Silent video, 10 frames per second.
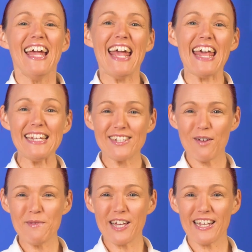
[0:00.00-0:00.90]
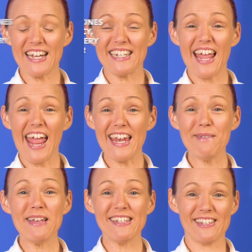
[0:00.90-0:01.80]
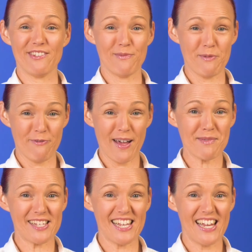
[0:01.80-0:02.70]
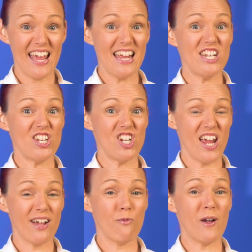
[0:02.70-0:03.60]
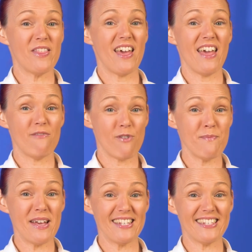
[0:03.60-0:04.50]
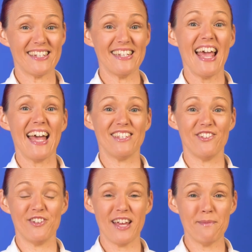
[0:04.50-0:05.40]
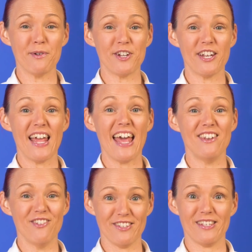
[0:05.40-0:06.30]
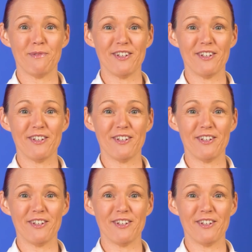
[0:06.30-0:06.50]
Anytime you collect any medicines from the pharmacy, check whether every medicine has your name on it and not someone